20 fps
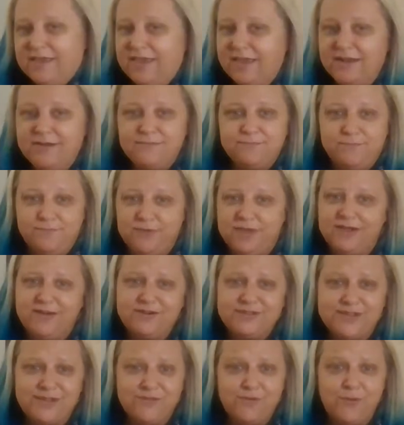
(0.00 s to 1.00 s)
Get
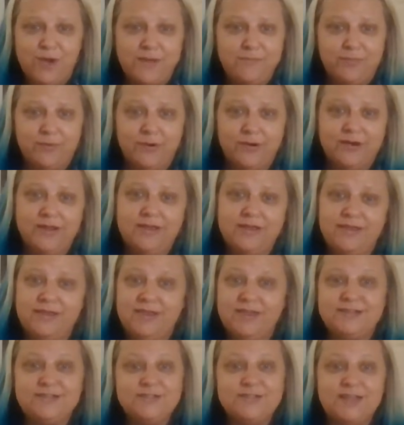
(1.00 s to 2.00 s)
yourself a whiteboard,
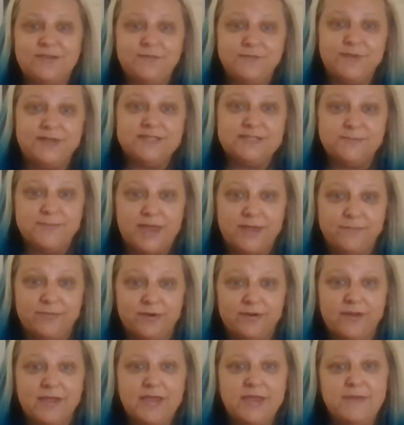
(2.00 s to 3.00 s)
get yourself a piece of
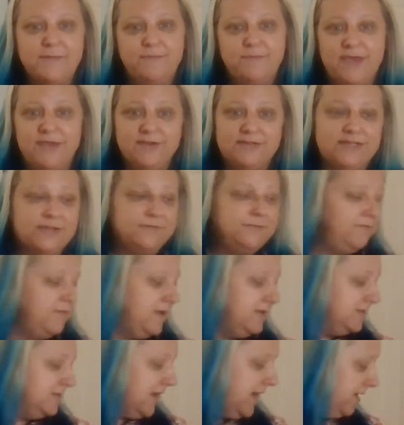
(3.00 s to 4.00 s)
paper, make yourself a
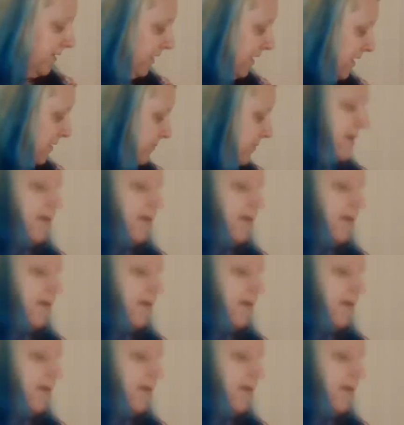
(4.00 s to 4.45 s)
Venn diagram,